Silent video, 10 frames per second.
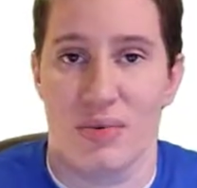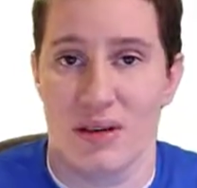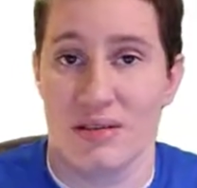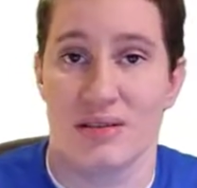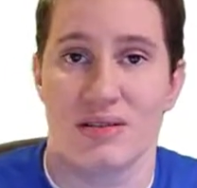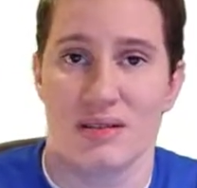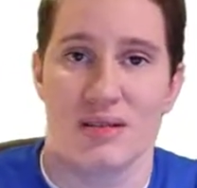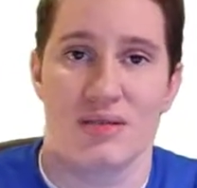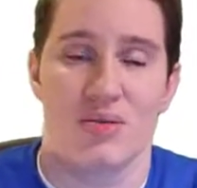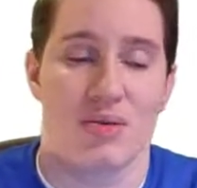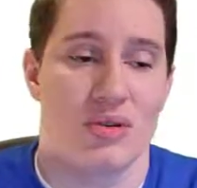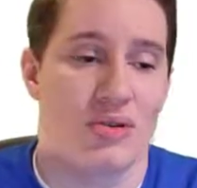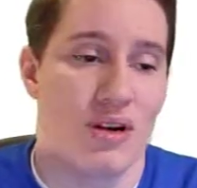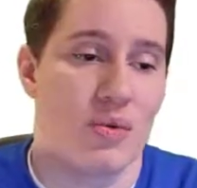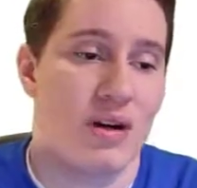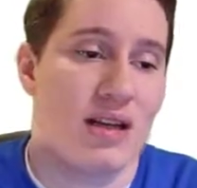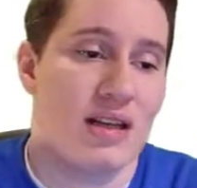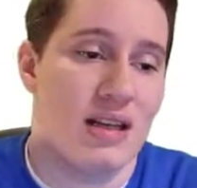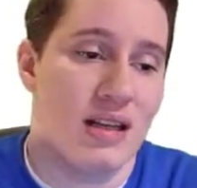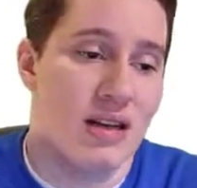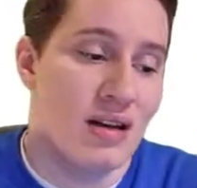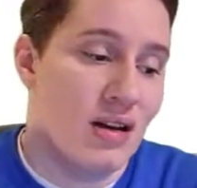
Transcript: But essentially this is what we're doing, 180